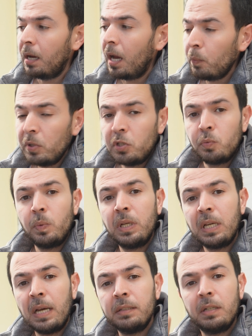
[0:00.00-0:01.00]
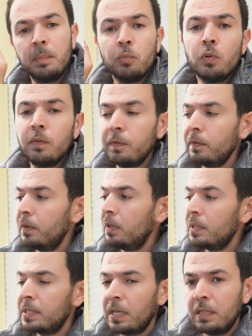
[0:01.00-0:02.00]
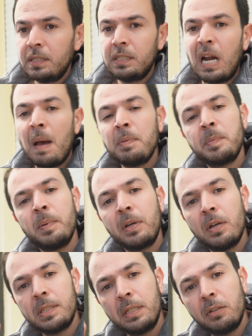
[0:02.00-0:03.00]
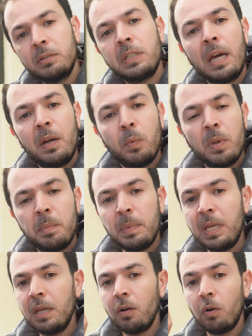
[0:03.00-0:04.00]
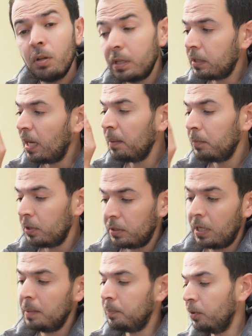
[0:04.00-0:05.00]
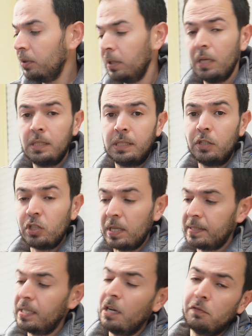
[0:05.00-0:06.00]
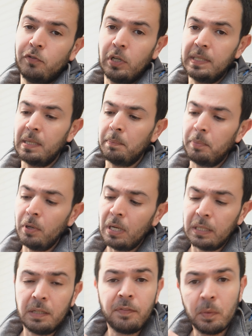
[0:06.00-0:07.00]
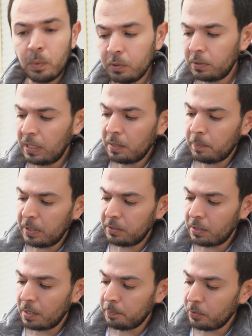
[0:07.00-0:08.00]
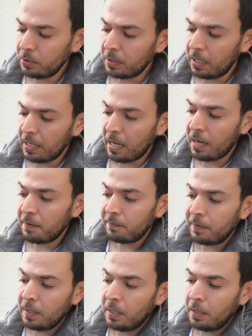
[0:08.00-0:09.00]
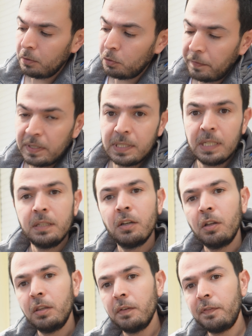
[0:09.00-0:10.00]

I wish we can remove the side straps because I don't carry with me all the time the tripod, such as now for example. And if I want to take my tripod, I have to fix it on the